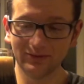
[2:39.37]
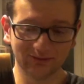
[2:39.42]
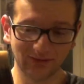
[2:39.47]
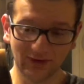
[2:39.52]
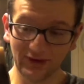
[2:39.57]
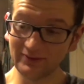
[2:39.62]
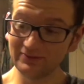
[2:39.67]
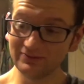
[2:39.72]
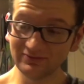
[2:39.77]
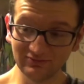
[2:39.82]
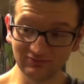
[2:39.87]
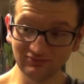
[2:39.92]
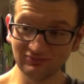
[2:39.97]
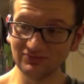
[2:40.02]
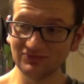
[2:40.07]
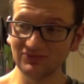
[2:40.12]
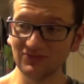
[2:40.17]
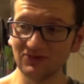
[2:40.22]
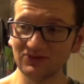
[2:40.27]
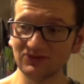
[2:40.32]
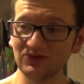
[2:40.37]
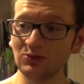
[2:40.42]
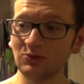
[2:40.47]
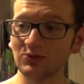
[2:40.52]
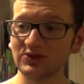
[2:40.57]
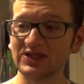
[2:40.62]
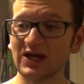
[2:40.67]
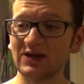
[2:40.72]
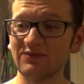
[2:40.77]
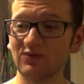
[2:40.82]
Right, no
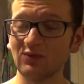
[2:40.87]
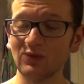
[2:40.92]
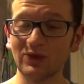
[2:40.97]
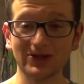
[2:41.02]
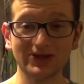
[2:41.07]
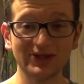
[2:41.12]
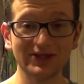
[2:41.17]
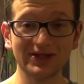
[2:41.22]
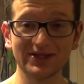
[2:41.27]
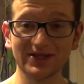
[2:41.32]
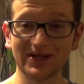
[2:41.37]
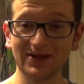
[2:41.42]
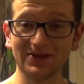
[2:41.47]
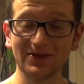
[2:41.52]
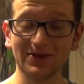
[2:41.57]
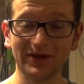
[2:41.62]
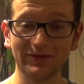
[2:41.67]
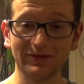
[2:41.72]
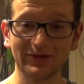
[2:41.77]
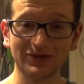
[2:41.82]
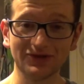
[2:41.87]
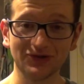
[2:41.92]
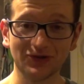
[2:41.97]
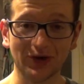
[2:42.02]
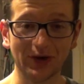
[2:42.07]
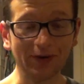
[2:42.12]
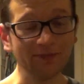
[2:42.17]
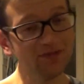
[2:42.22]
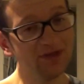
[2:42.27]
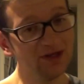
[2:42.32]
more time for words. Let's get in there and give it a
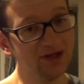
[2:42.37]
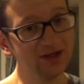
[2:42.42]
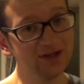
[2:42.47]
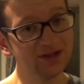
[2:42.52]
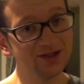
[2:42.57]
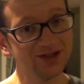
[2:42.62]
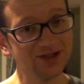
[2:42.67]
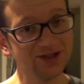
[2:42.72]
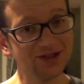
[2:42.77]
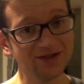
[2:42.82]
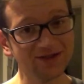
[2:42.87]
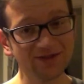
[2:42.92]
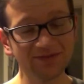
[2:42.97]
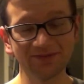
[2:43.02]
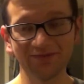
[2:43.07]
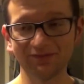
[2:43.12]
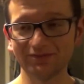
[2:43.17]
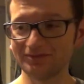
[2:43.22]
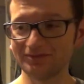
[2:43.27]
try. Cheers.